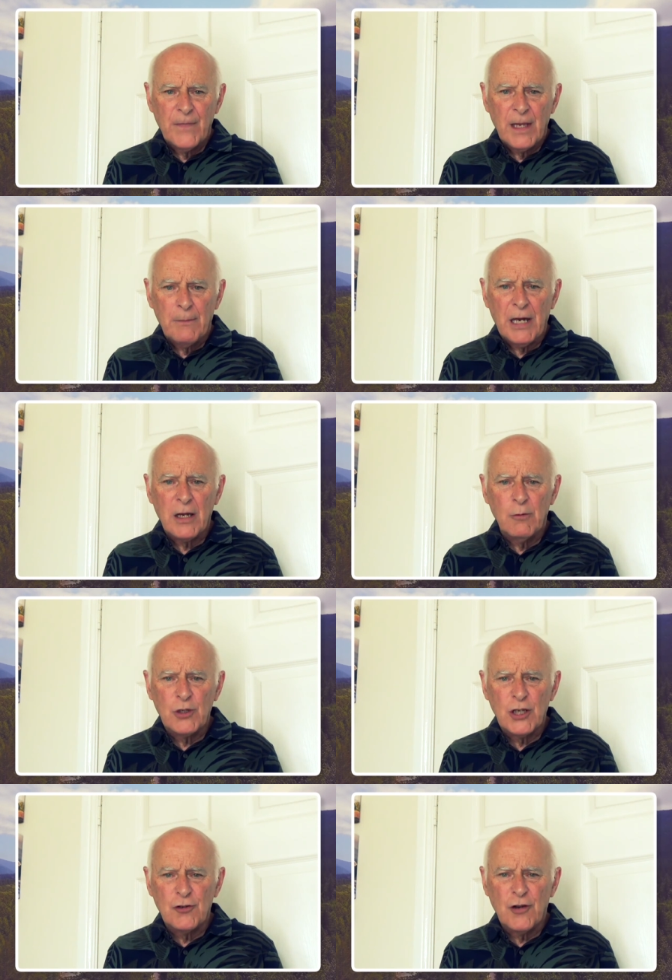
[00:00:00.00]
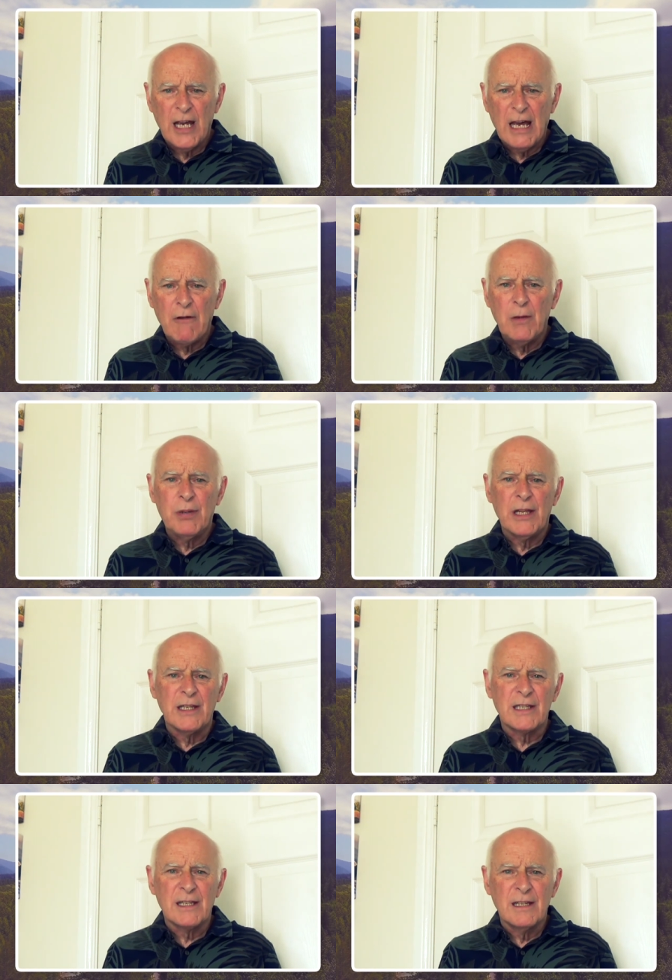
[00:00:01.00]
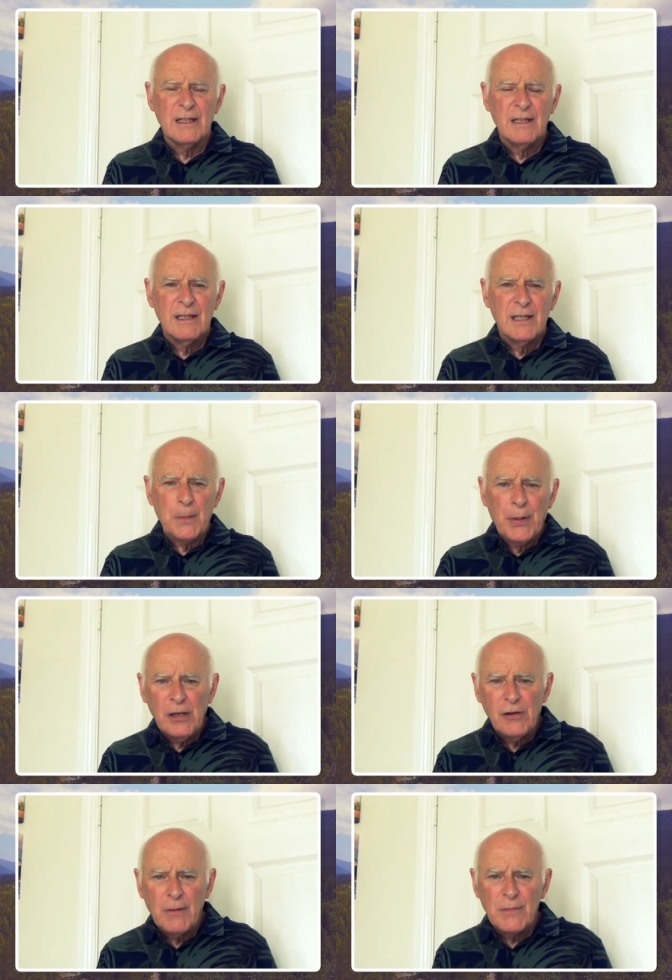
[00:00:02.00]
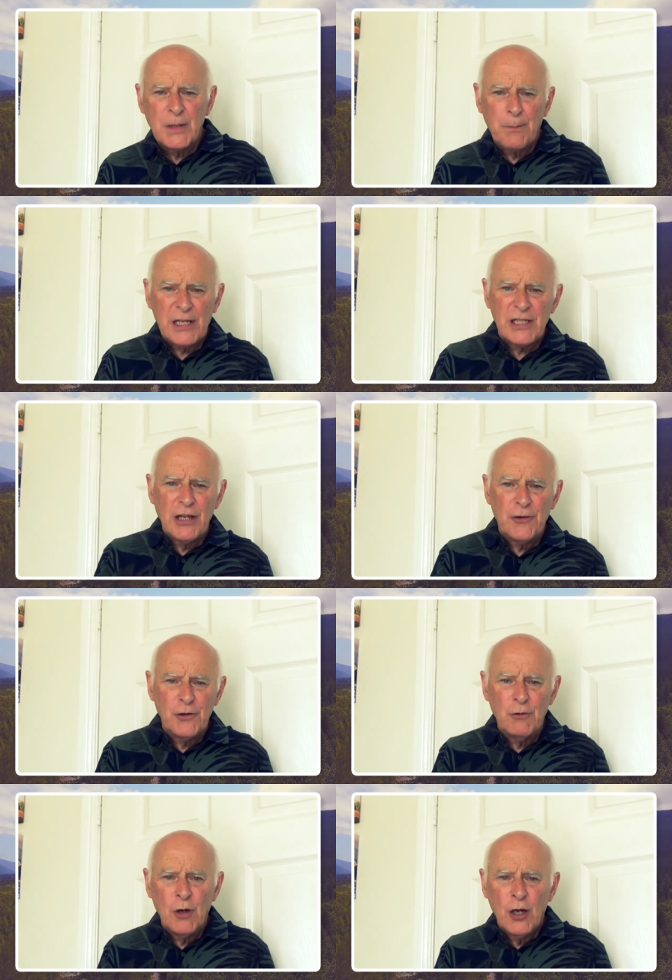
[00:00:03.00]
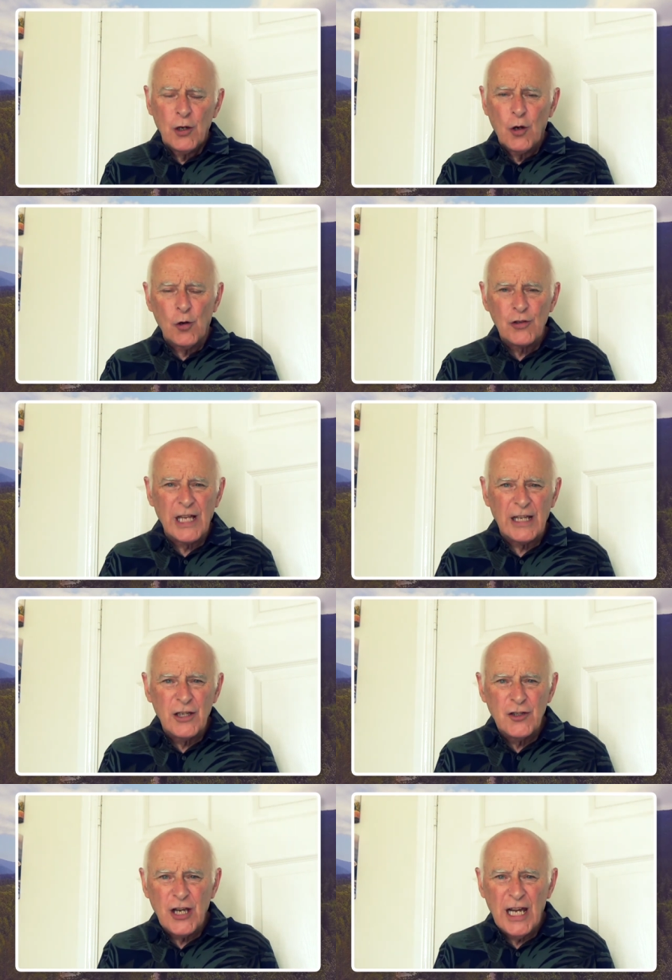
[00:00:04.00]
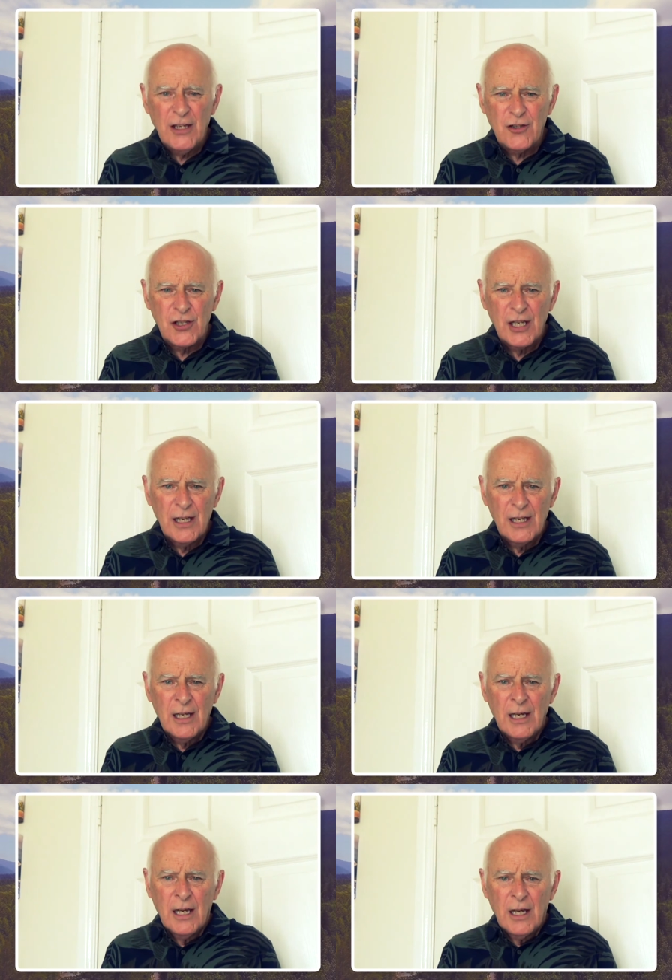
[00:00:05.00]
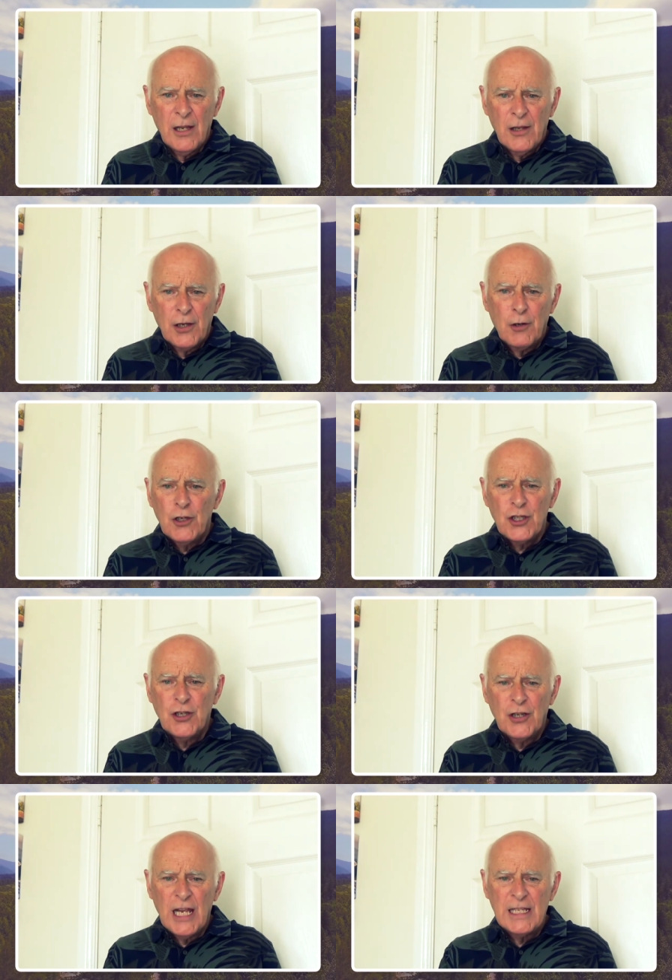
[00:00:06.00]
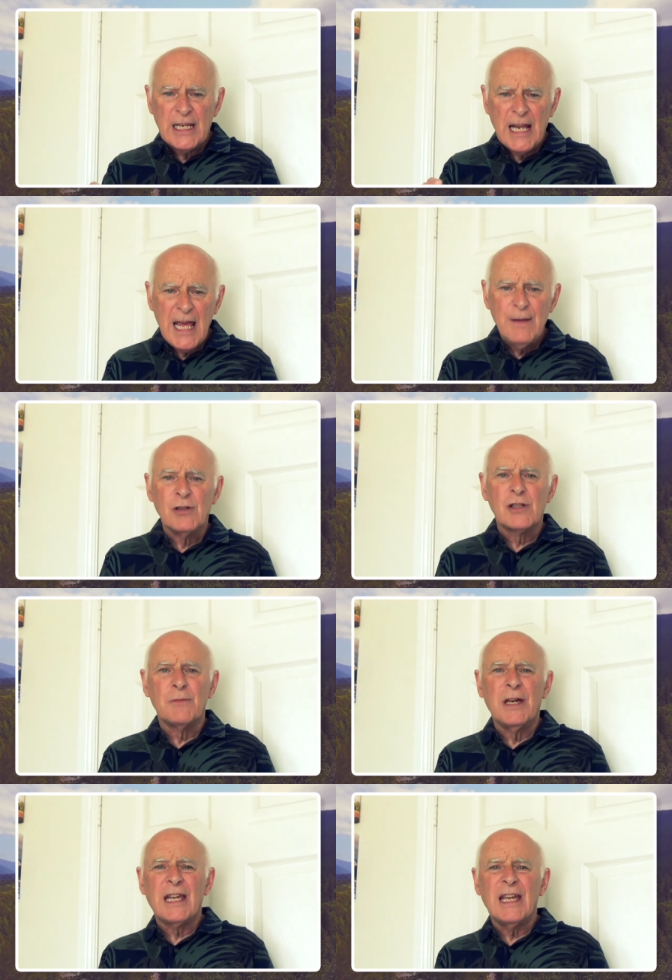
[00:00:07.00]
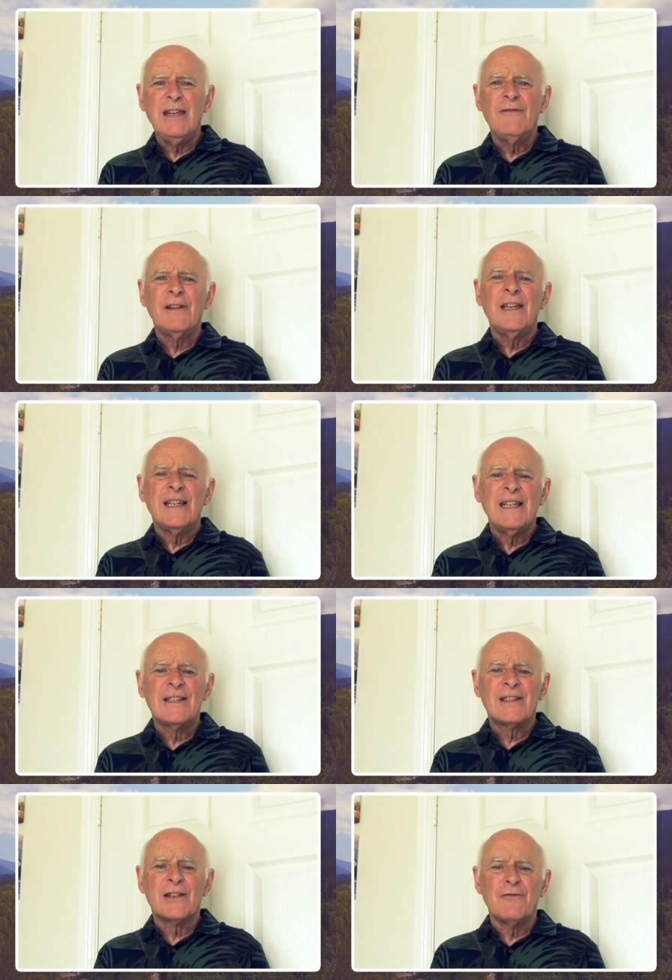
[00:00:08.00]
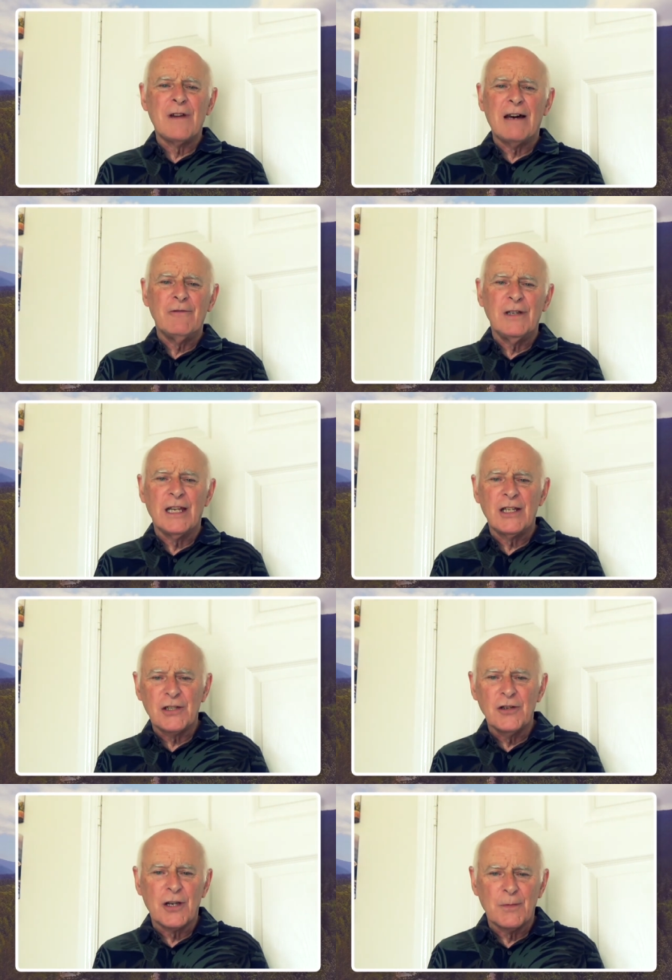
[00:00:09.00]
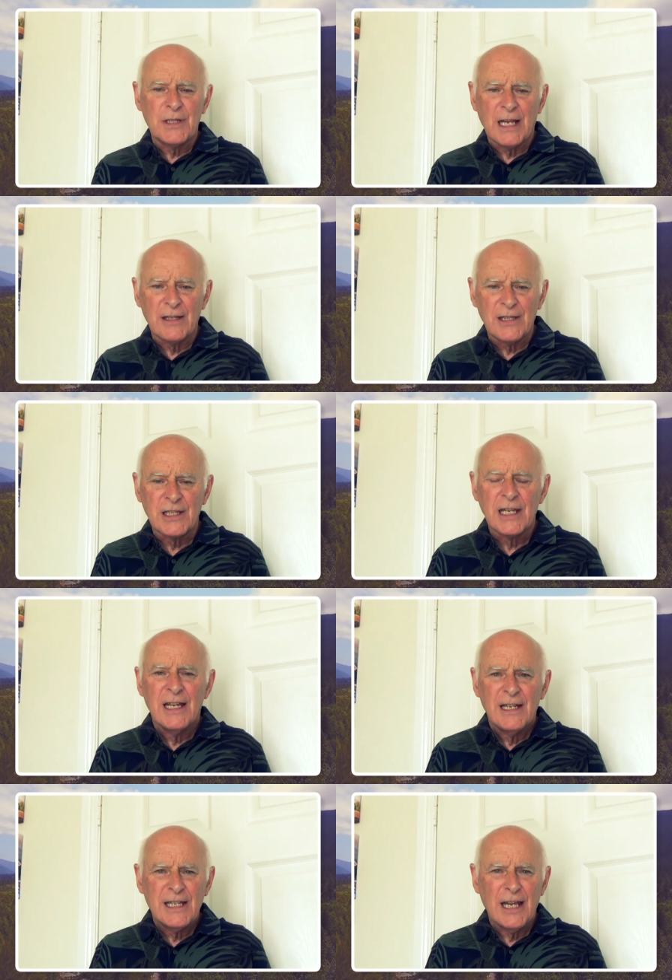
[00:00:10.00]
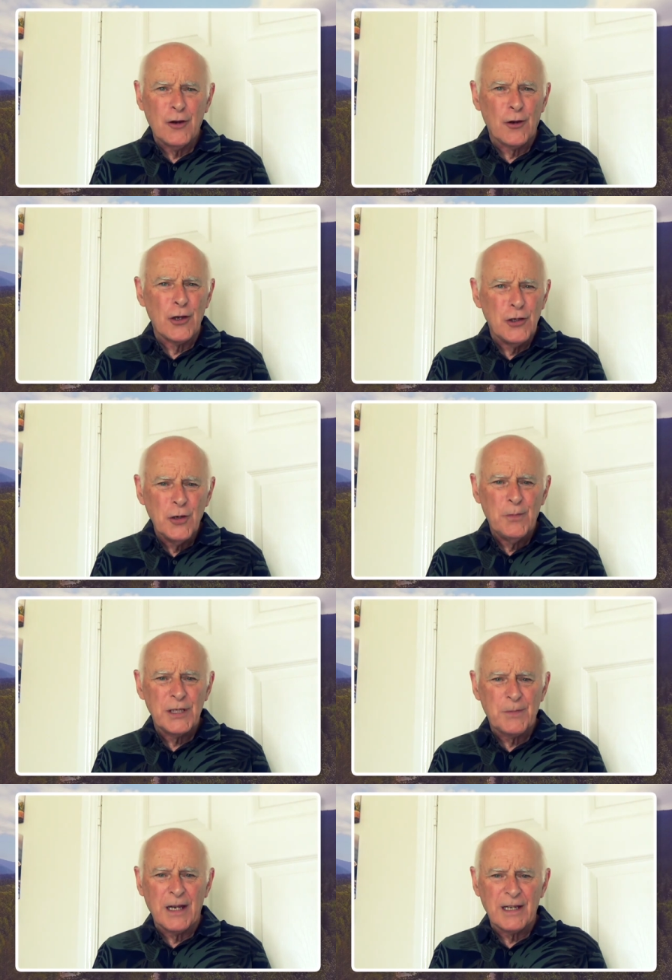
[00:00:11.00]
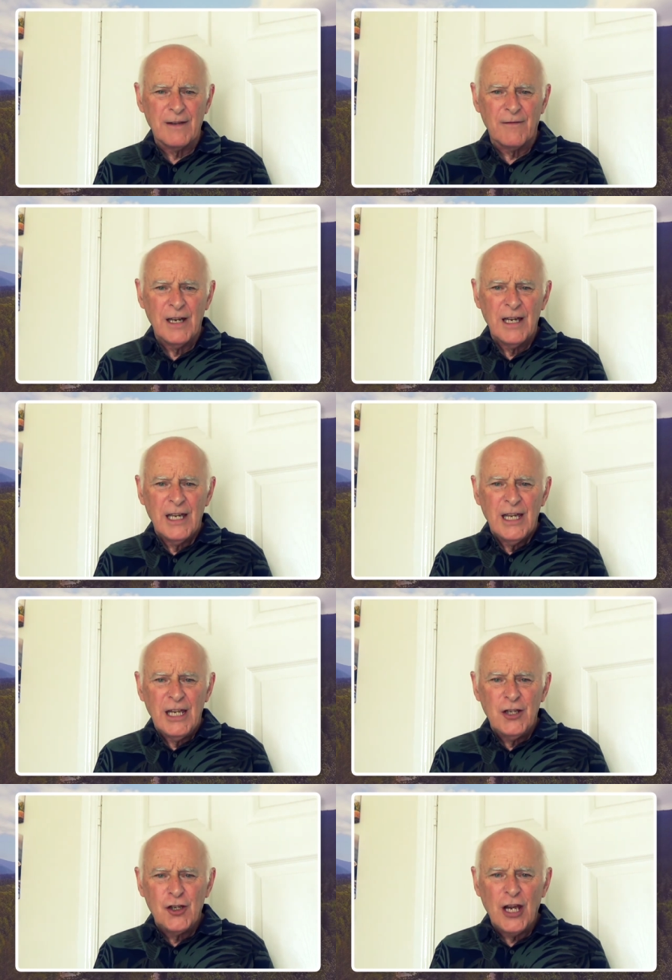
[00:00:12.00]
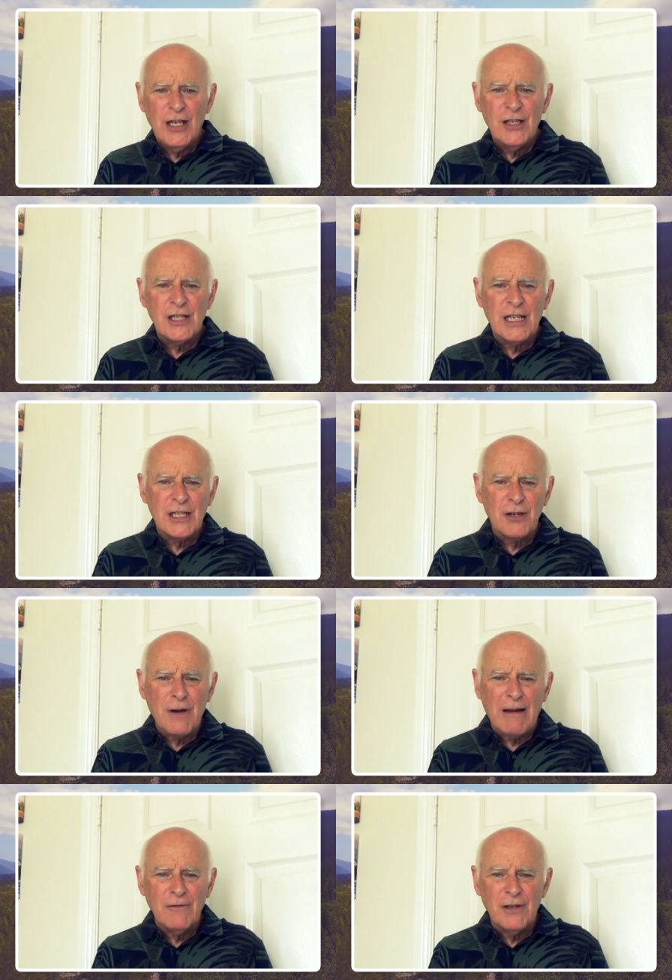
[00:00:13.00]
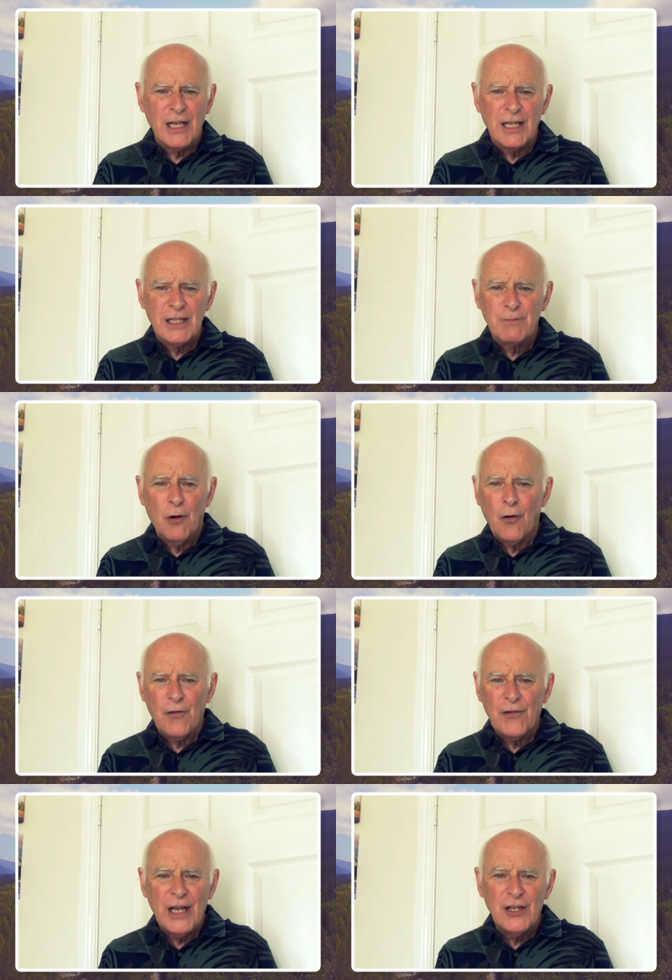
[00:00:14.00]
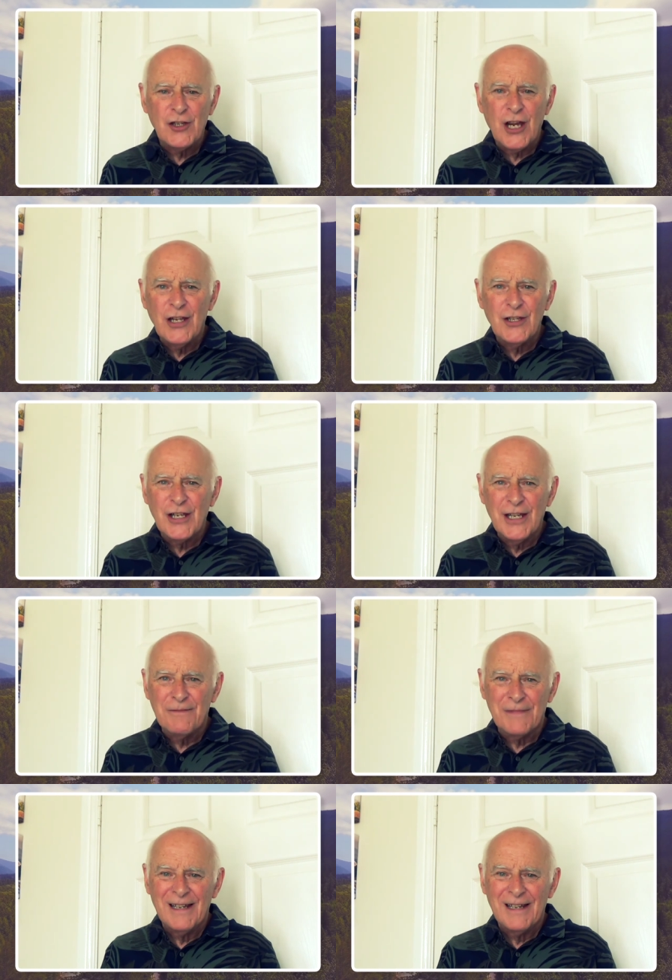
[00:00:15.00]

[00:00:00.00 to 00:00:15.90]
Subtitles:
Baca was a dry, arid place. The pilgrims passing through caused that to change. The Christian is enabled to make even his surrounding circumstances take on a new perspective. He changes his surroundings more than they change him.